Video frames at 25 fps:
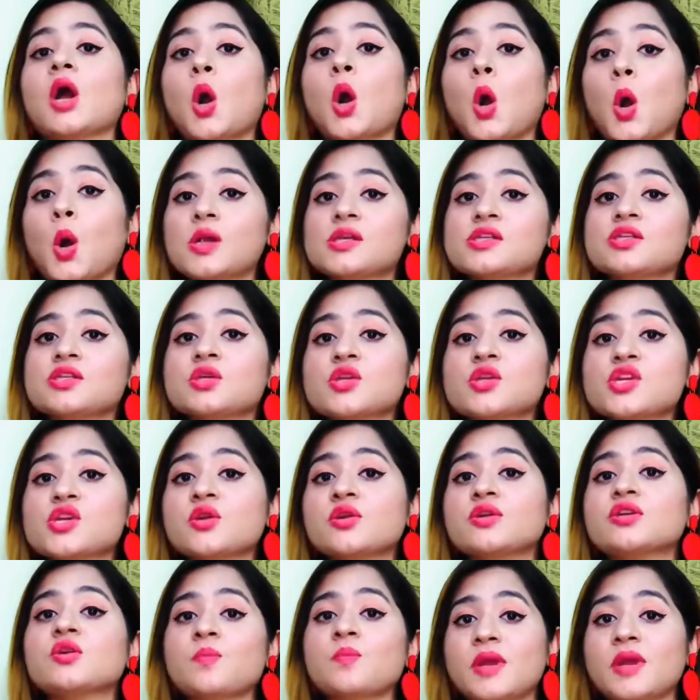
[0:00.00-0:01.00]
Also, you
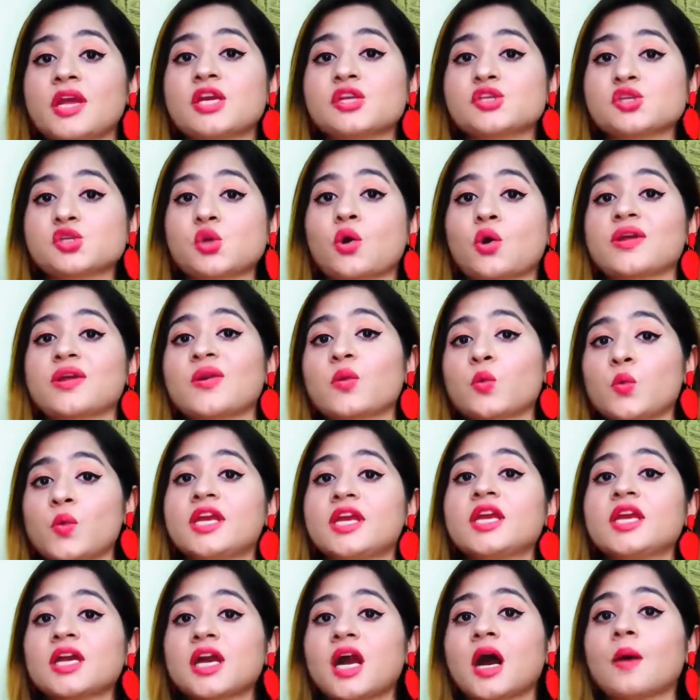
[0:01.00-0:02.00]
need to make sure you're
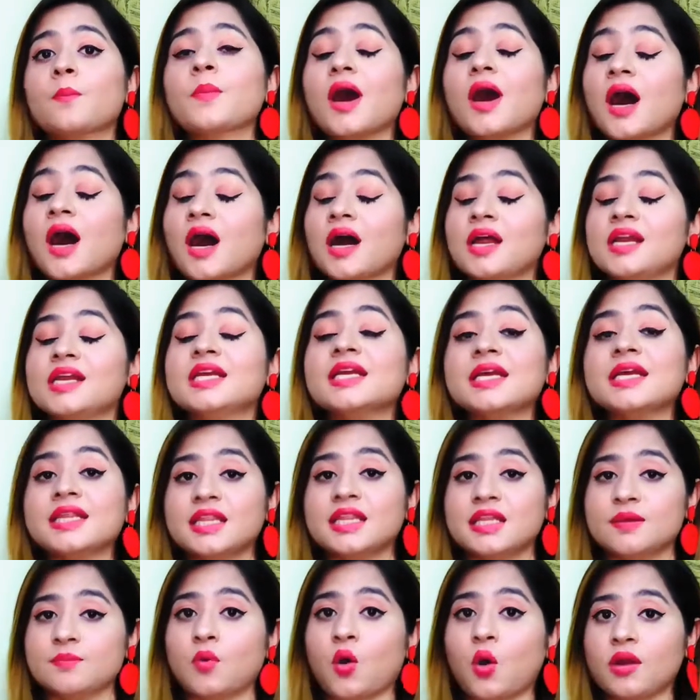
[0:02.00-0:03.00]
waking up early in
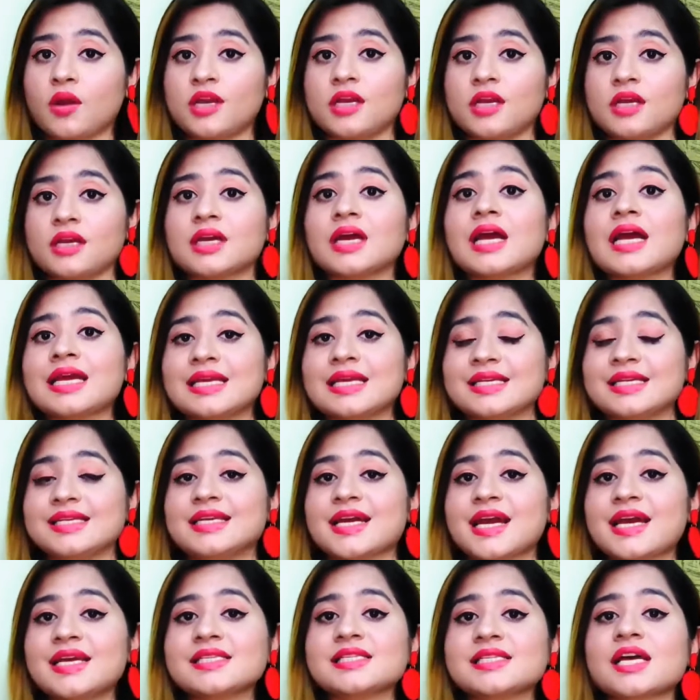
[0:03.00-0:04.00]
the morning.
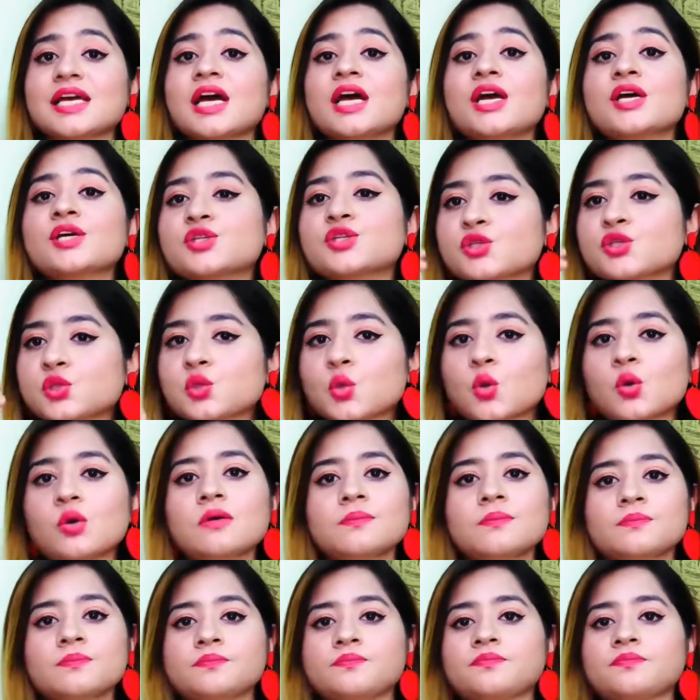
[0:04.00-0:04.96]
Yes, so